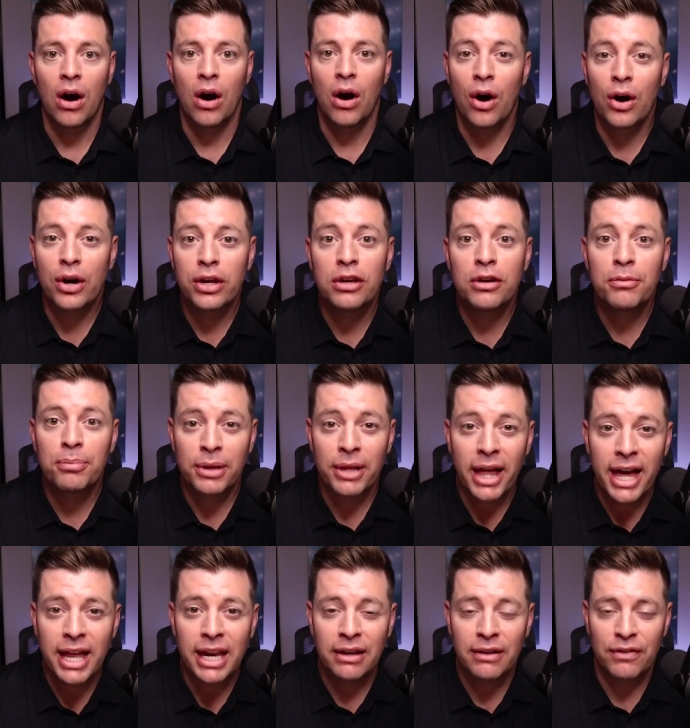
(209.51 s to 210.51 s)
Are you
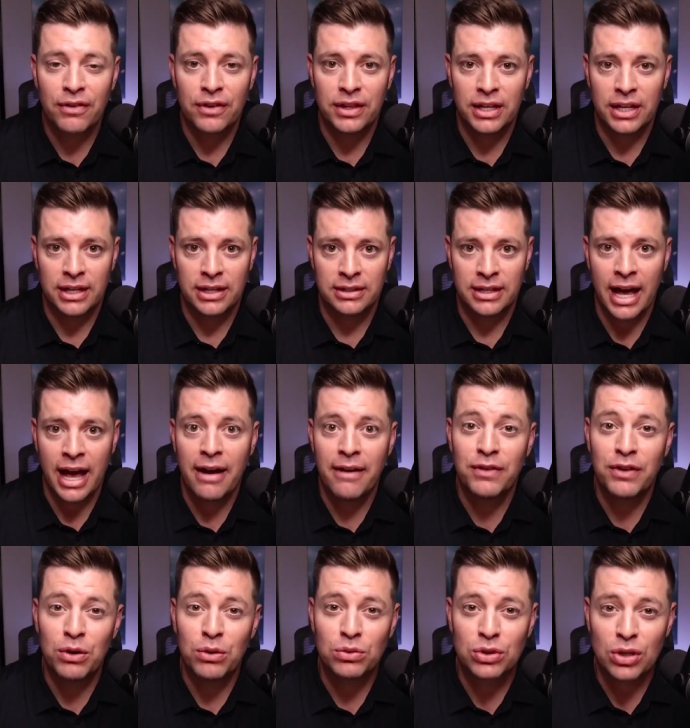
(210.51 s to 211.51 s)
planning for this? Have
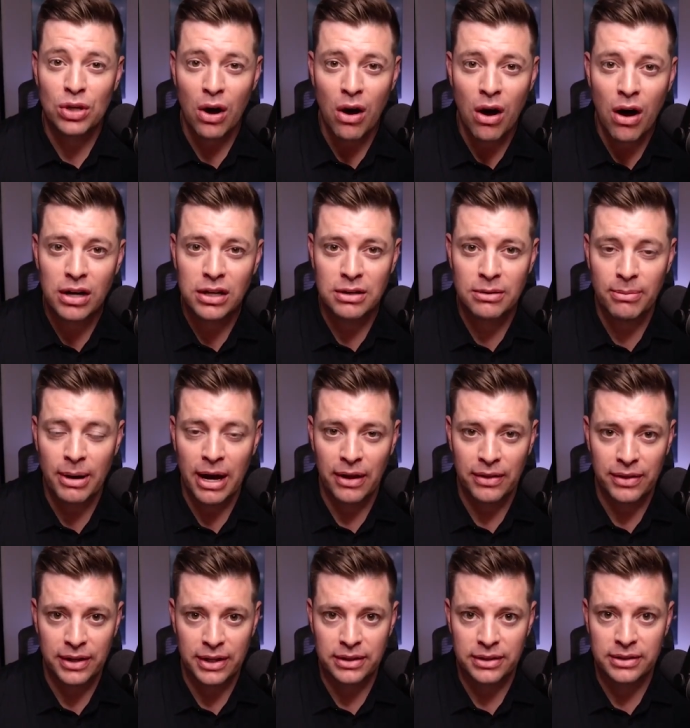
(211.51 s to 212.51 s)
you talked about
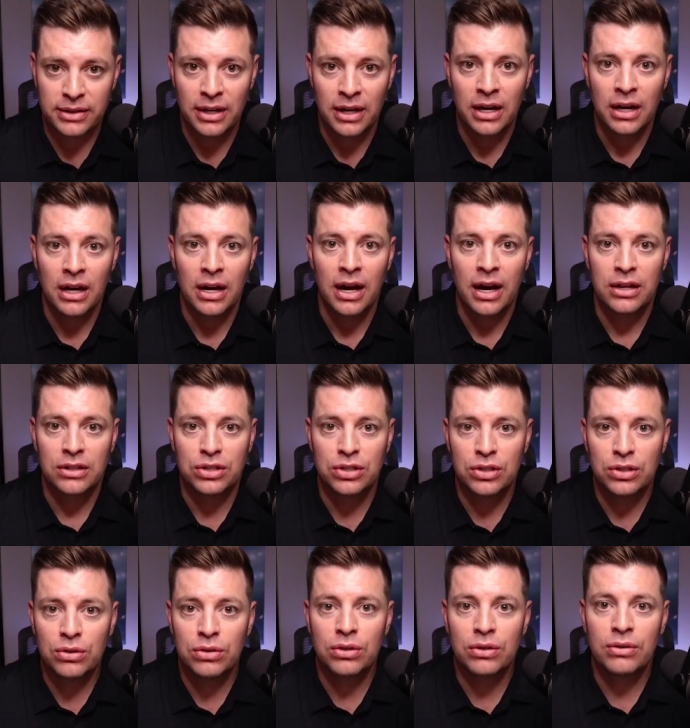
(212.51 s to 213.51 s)
this?
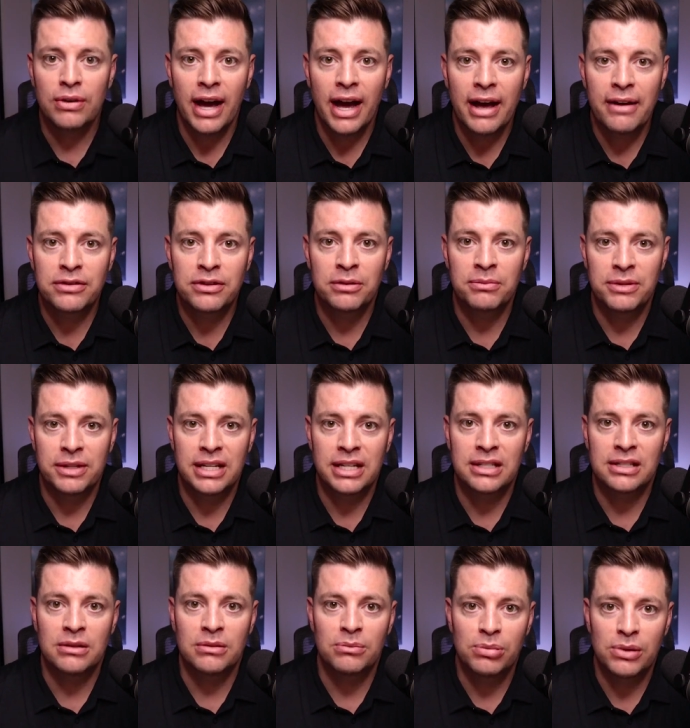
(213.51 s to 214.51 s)
Do you have some
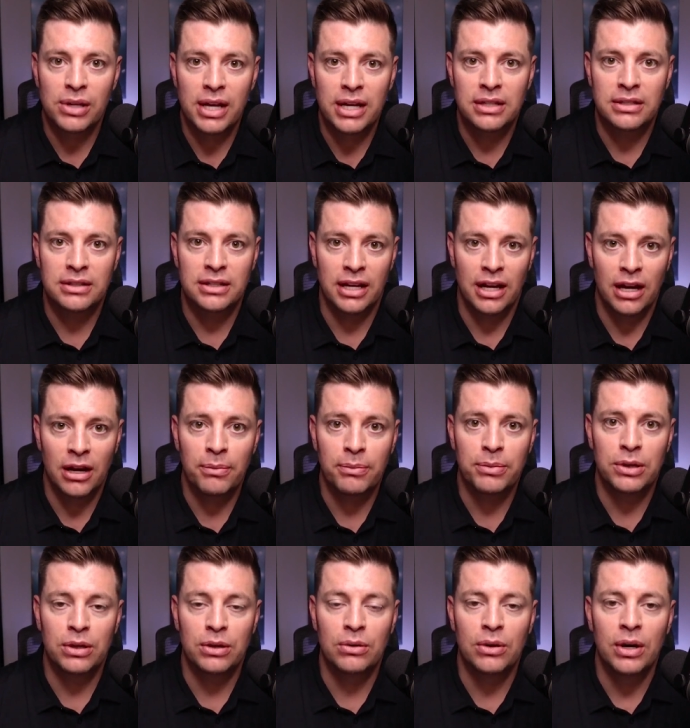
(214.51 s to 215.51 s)
things in place to
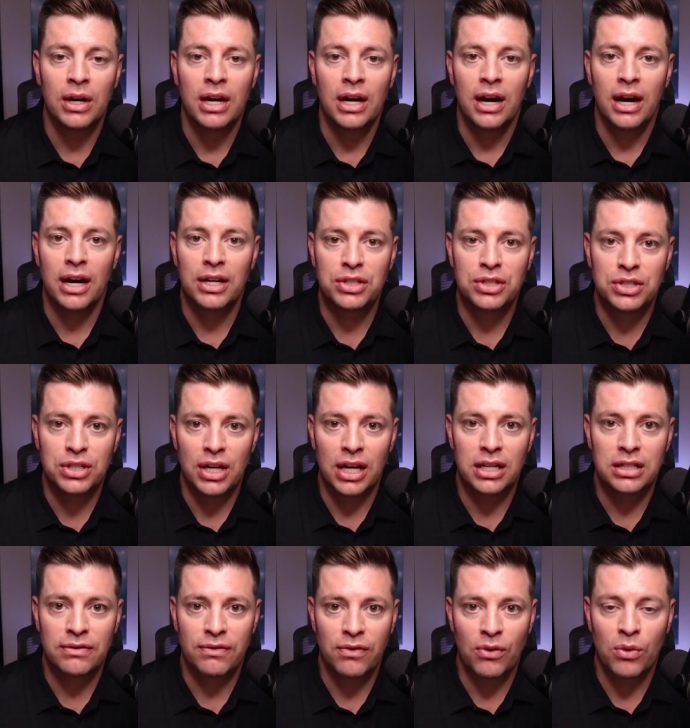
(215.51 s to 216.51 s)
help you
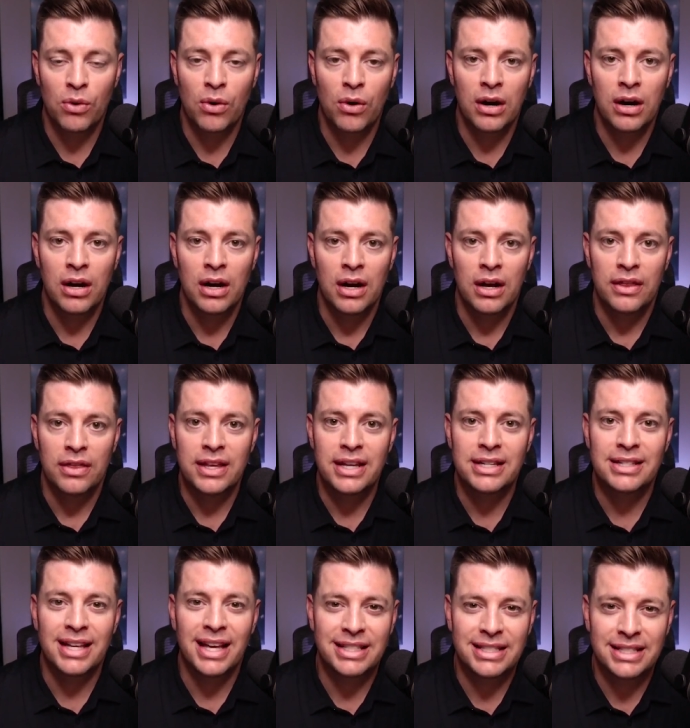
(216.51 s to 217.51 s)
adjust for
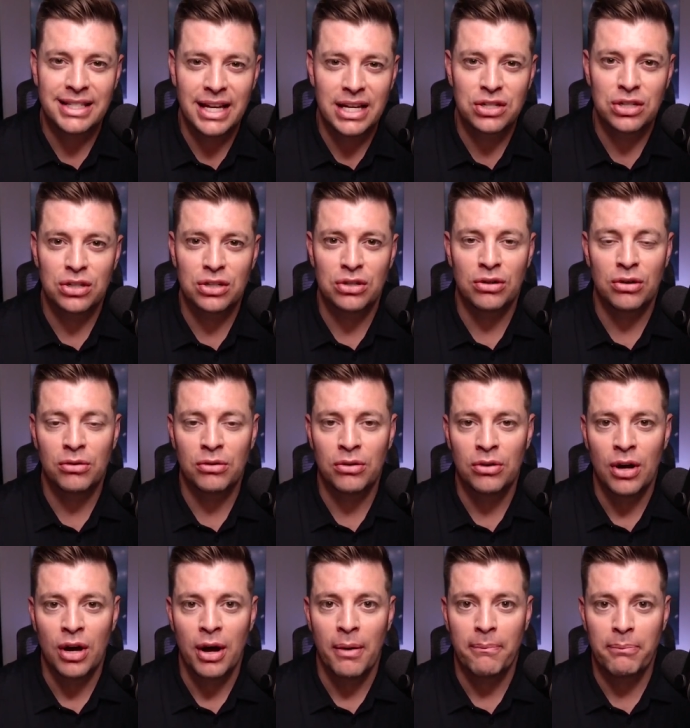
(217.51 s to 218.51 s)
these additional
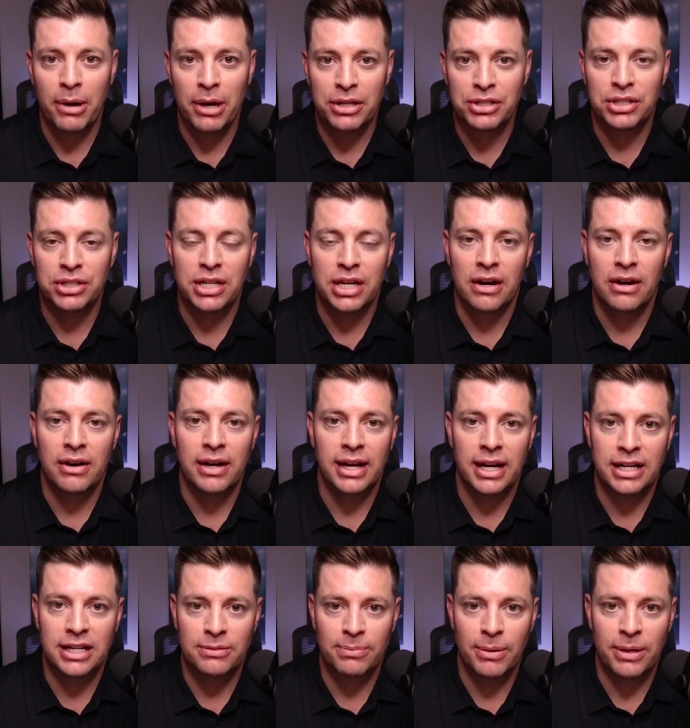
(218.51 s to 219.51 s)
budgetary
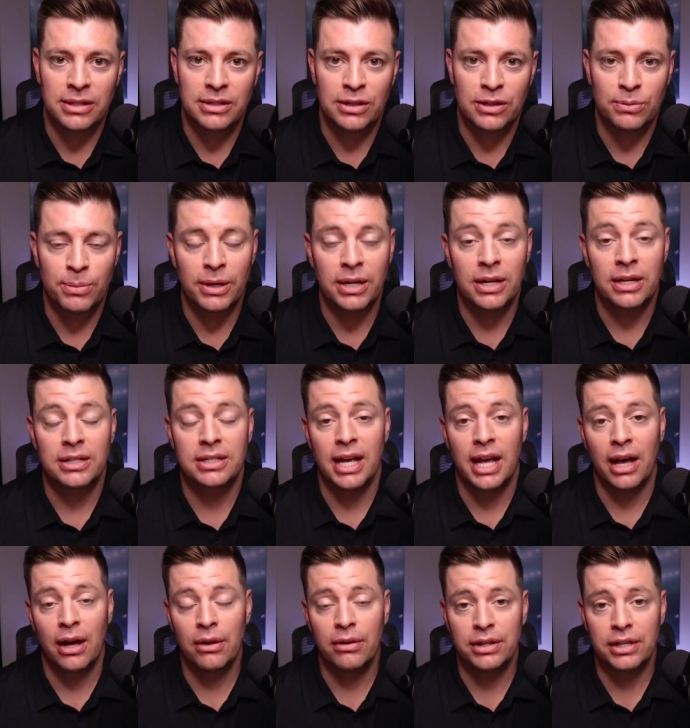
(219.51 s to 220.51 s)
expenses? Because
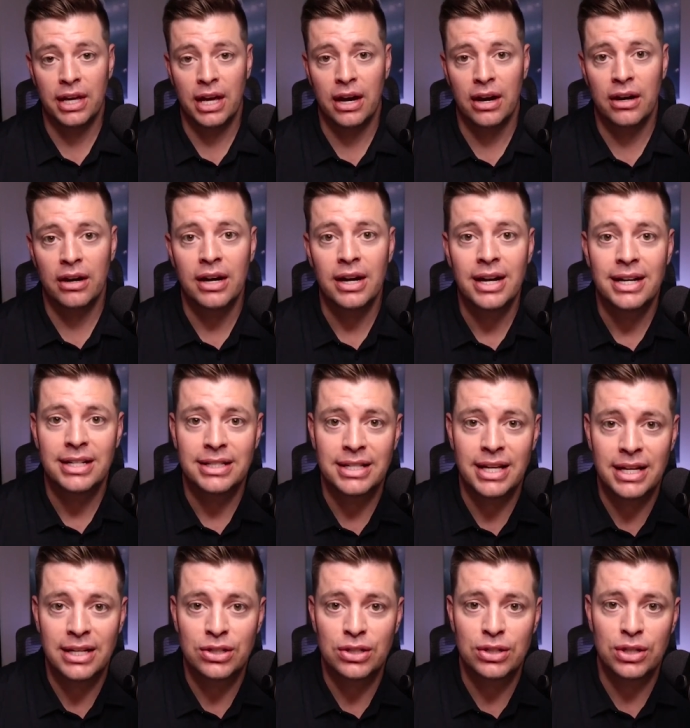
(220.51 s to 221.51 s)
healthcare
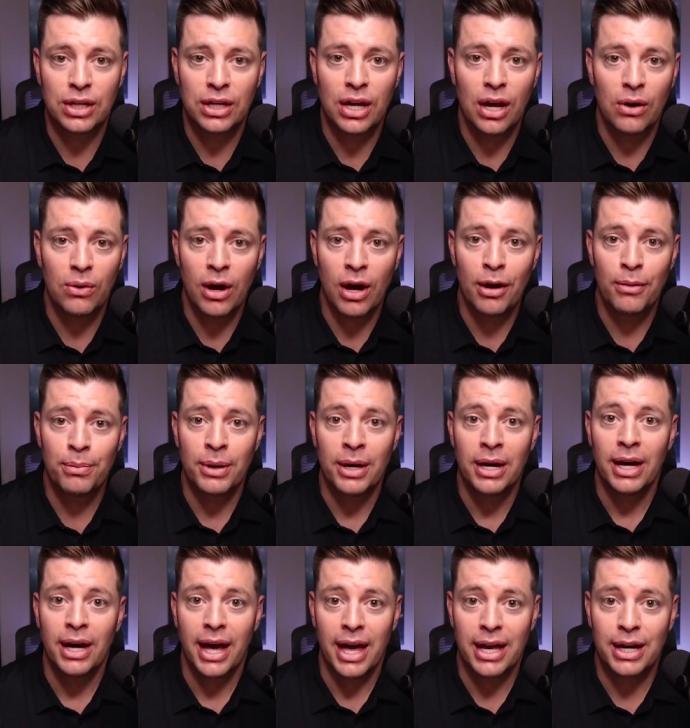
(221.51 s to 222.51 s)
tends to go up
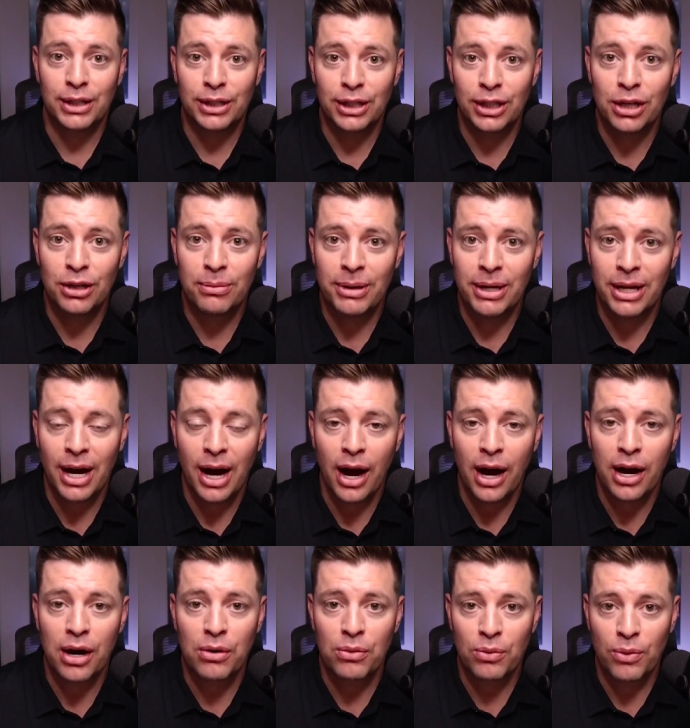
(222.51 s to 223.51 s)
at a little bit
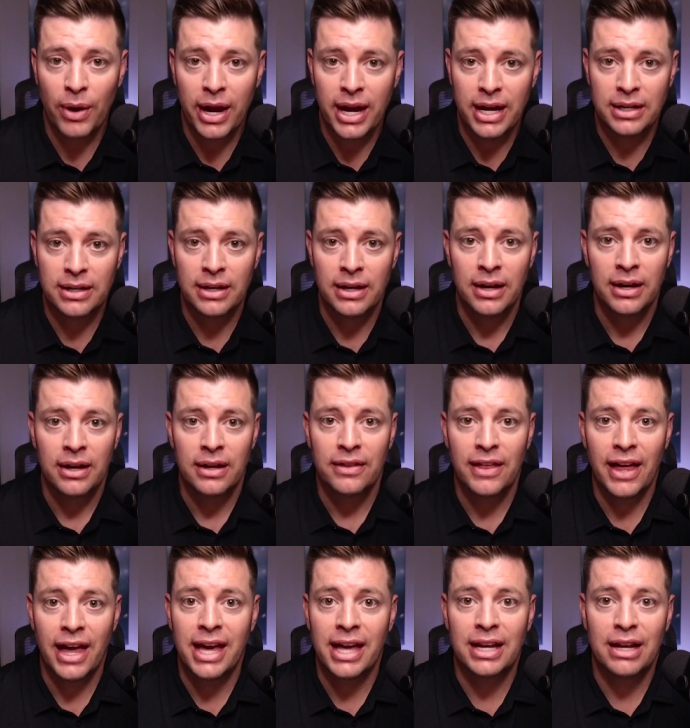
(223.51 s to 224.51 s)
higher rate
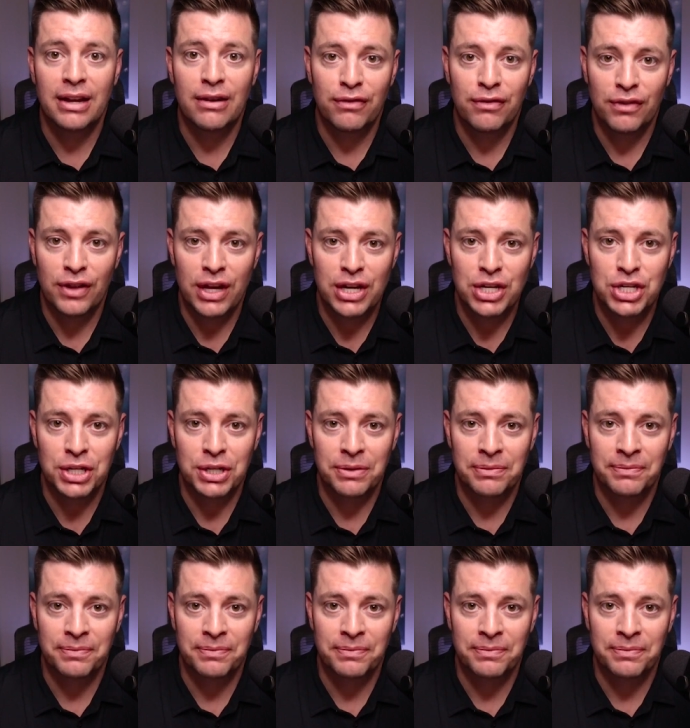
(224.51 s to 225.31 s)
than inflation.